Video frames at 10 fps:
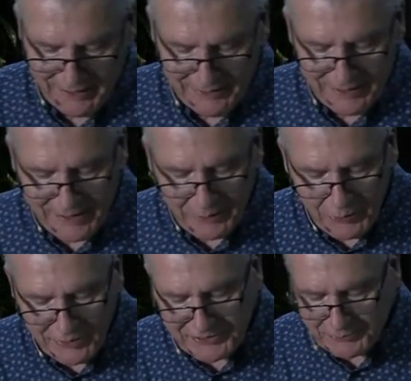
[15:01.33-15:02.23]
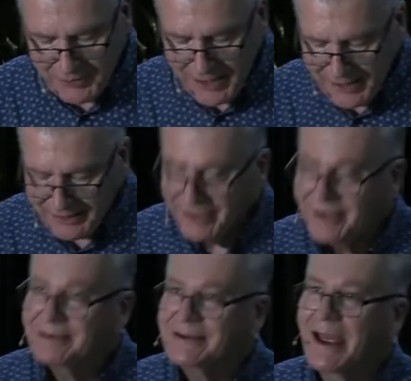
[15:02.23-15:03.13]
There they were, this
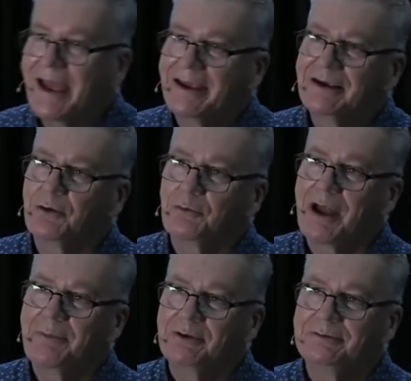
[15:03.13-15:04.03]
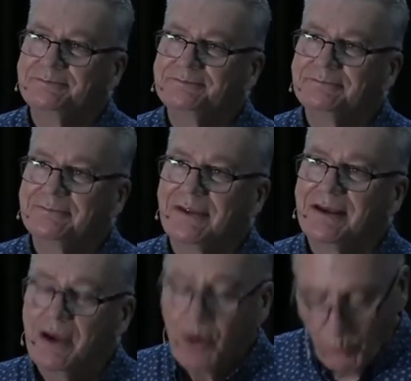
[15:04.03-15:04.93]
ragtag rabble
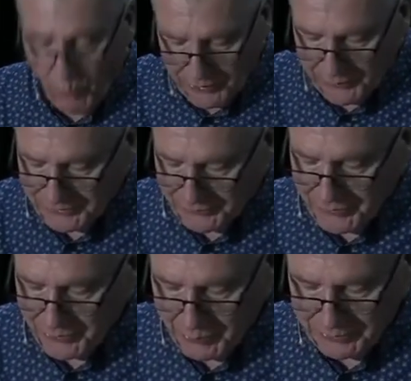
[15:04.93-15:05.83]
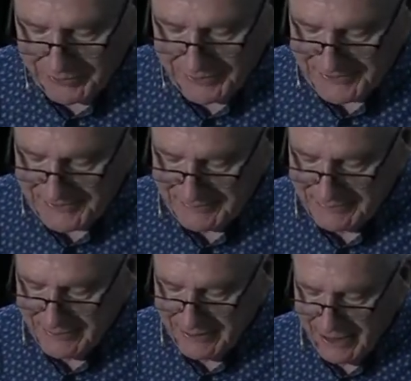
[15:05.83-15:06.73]
wandering through the wilderness.
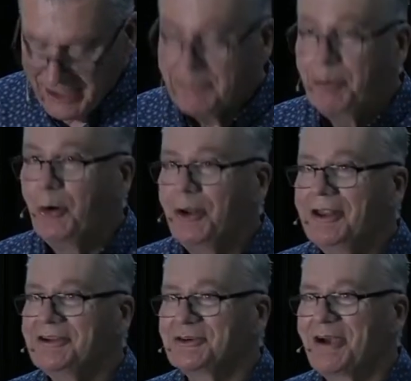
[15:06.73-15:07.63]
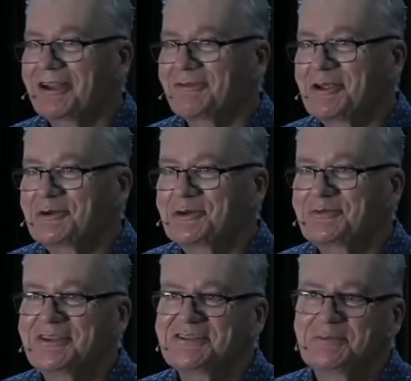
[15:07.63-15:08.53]
An appalling track record
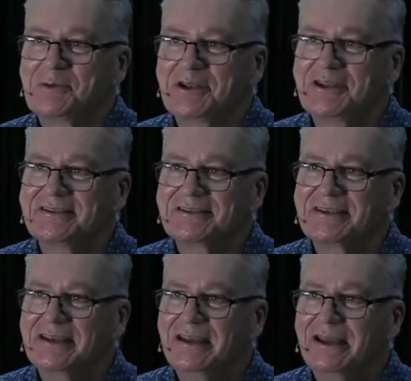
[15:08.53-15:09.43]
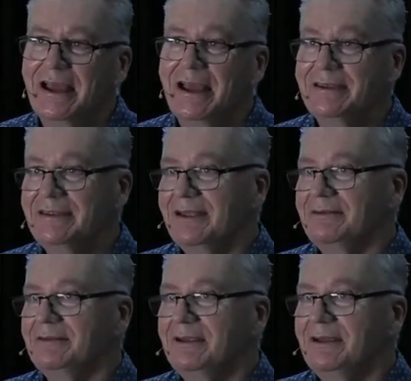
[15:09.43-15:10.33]
of disobedience, and yet
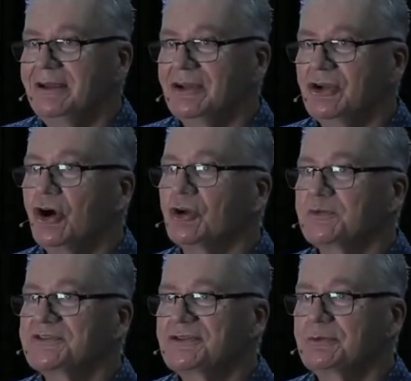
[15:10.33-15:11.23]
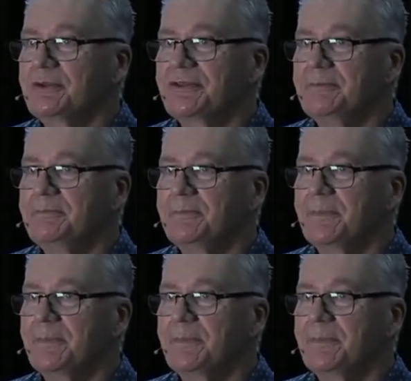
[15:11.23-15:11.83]
God was still with them.